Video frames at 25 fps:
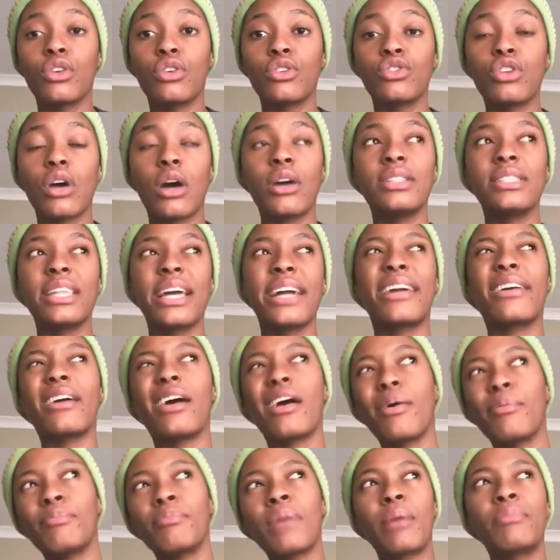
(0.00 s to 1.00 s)
so I was like,
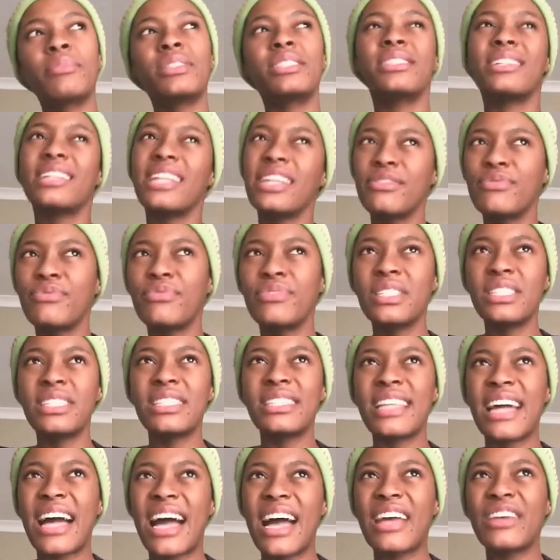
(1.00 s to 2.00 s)
I'm still at
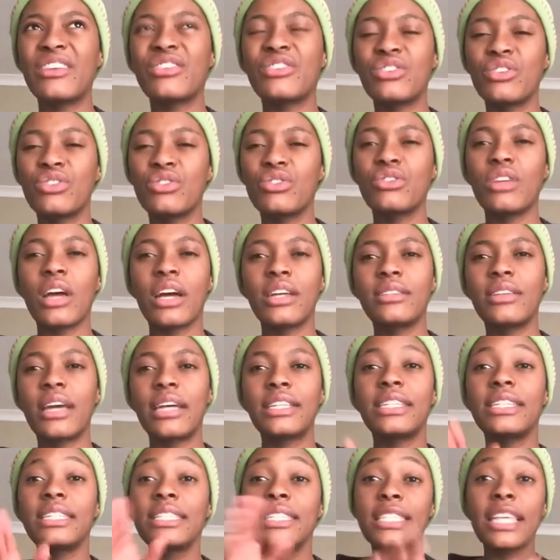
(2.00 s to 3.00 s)
Vista, you know.
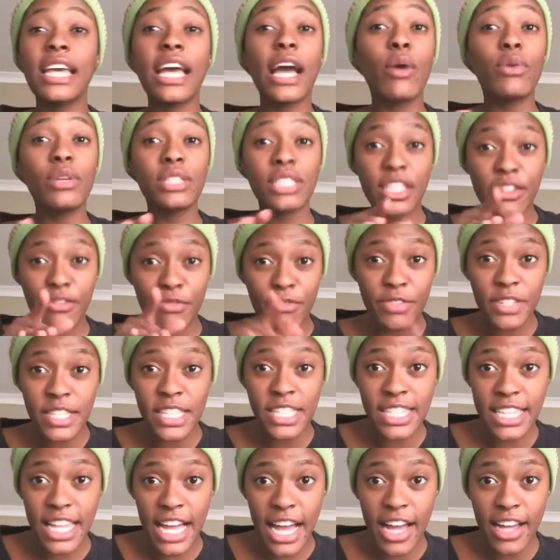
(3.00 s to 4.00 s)
I didn't say I was at
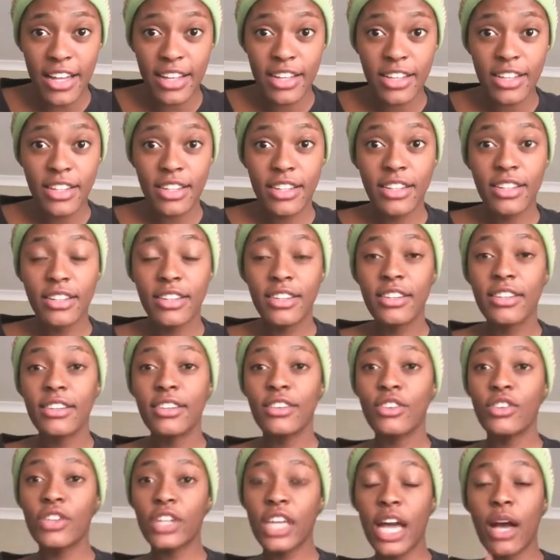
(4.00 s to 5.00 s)
Vista.
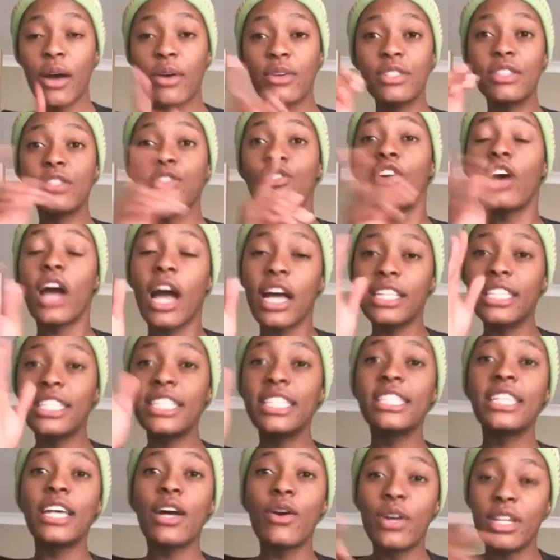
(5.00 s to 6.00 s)
Okay, I
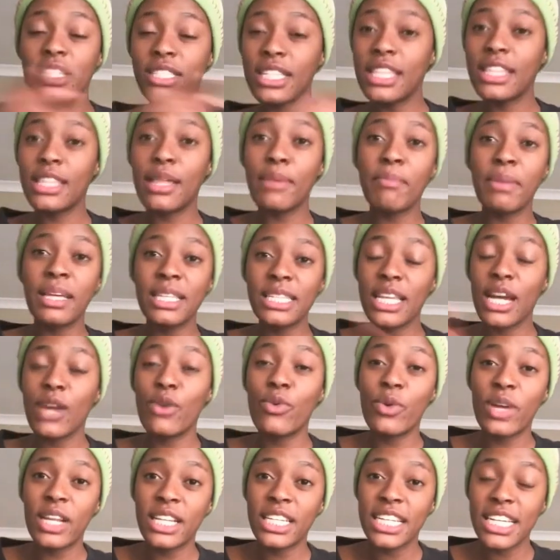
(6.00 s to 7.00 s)
didn't say I was at the mental
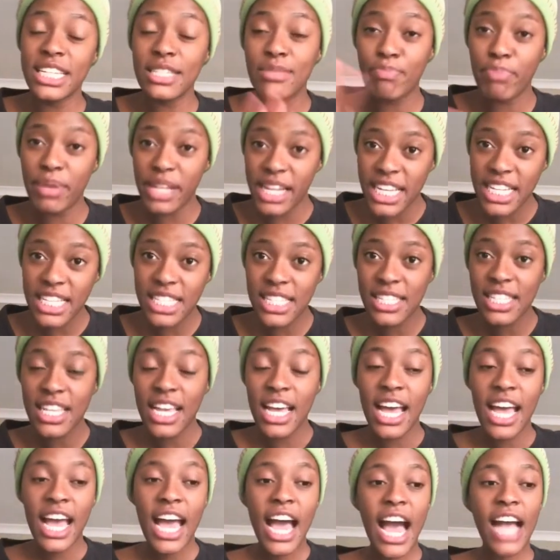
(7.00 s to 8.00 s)
wellness place.
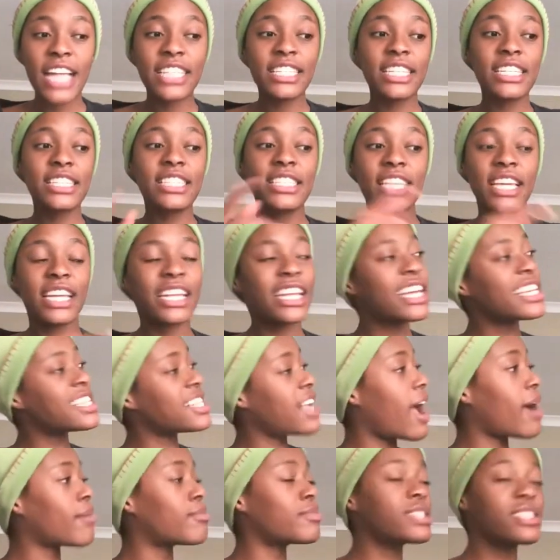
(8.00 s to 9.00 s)
I just said
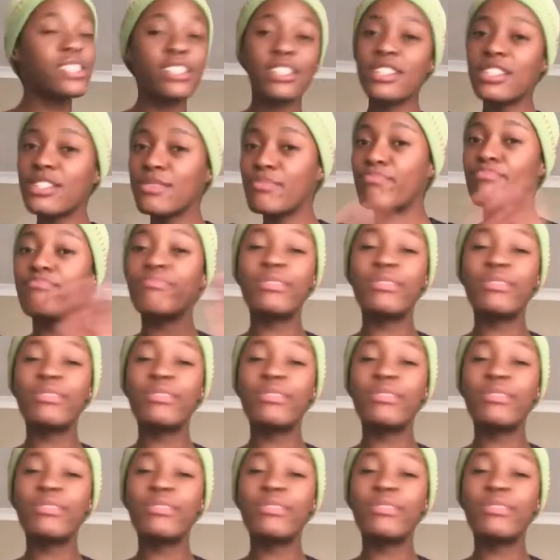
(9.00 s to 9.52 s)
I'm still